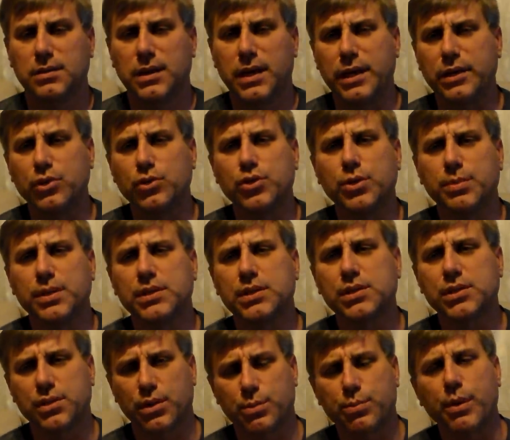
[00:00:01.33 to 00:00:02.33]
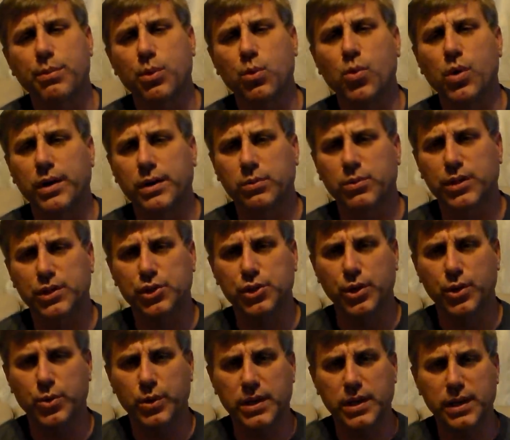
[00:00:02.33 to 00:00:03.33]
Hey YouTube, this is the uh, Prepper One. I want to
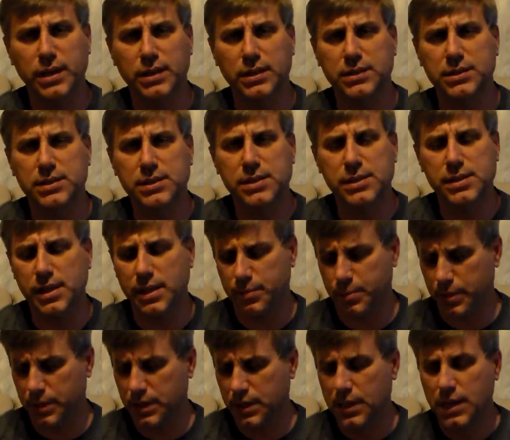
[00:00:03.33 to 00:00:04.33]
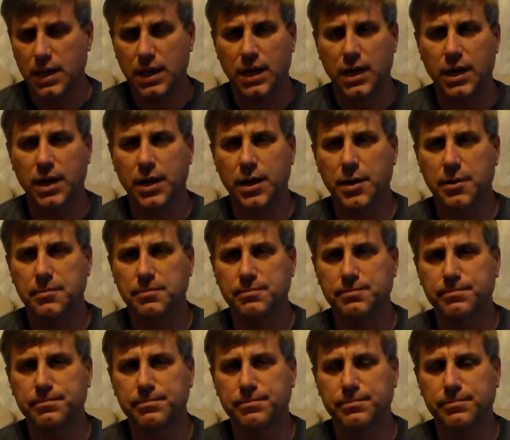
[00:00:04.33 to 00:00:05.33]
show you a tip
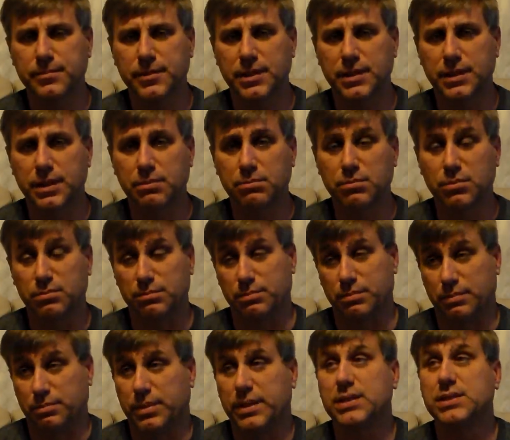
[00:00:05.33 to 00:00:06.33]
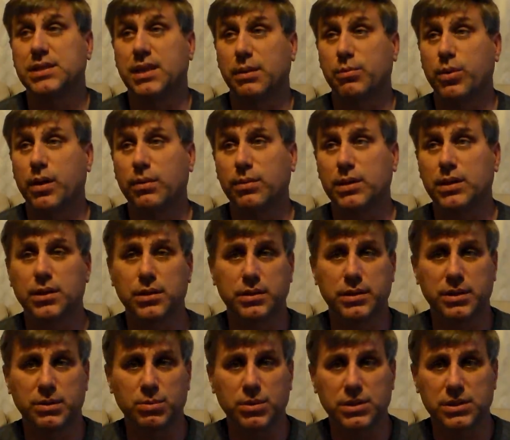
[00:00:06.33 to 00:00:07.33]
um, that basically I probably
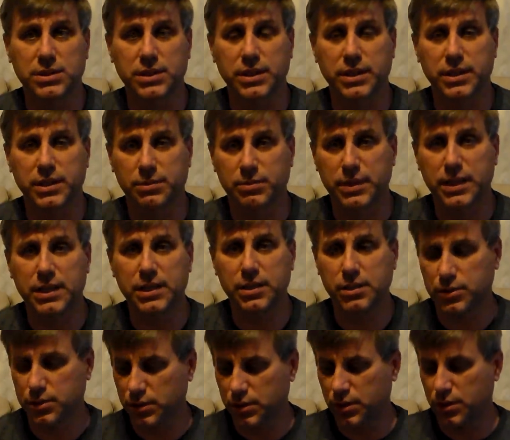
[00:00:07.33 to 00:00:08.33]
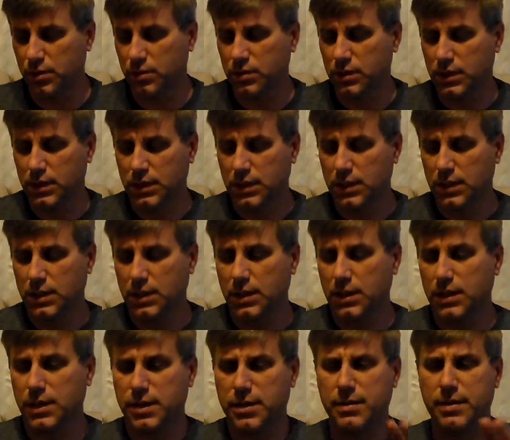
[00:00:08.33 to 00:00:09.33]
learned in the military many years ago.
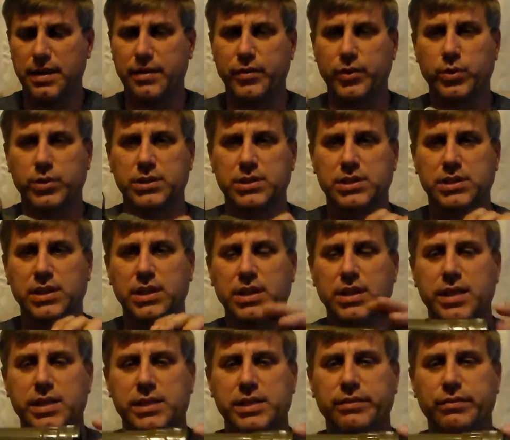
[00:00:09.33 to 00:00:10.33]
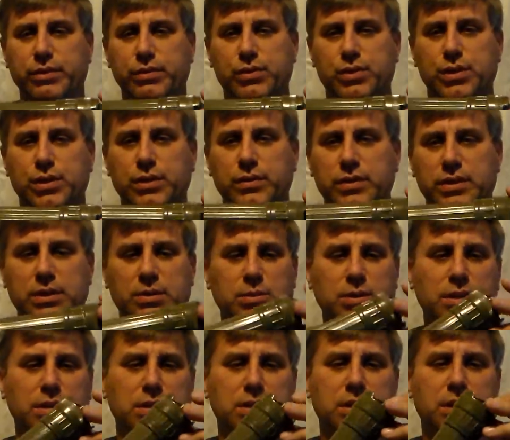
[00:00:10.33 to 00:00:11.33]
Uh, everyone's seen this if you served in the
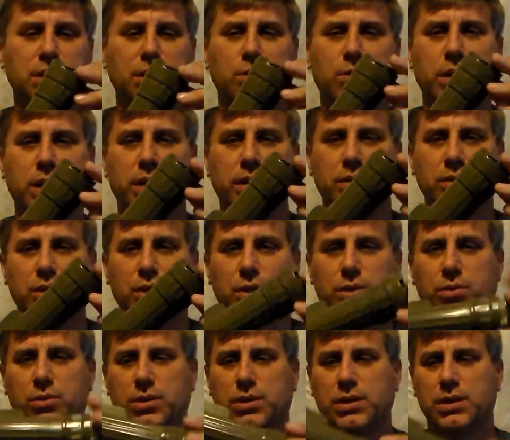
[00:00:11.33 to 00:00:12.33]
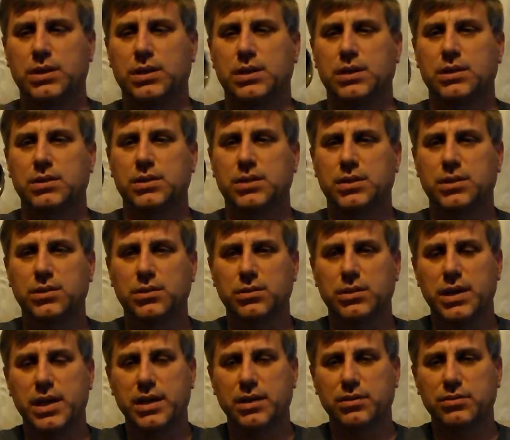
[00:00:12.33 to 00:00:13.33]
military a while ago, the good
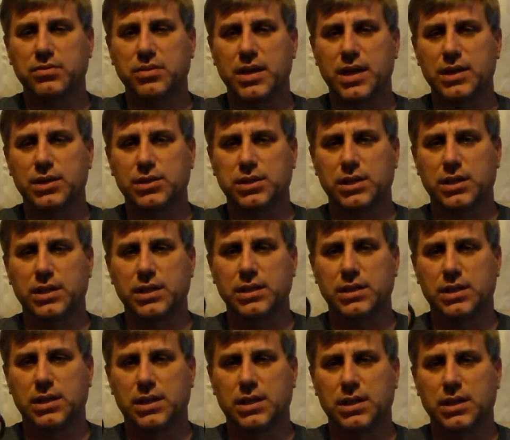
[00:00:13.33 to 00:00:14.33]
old angle flashlight.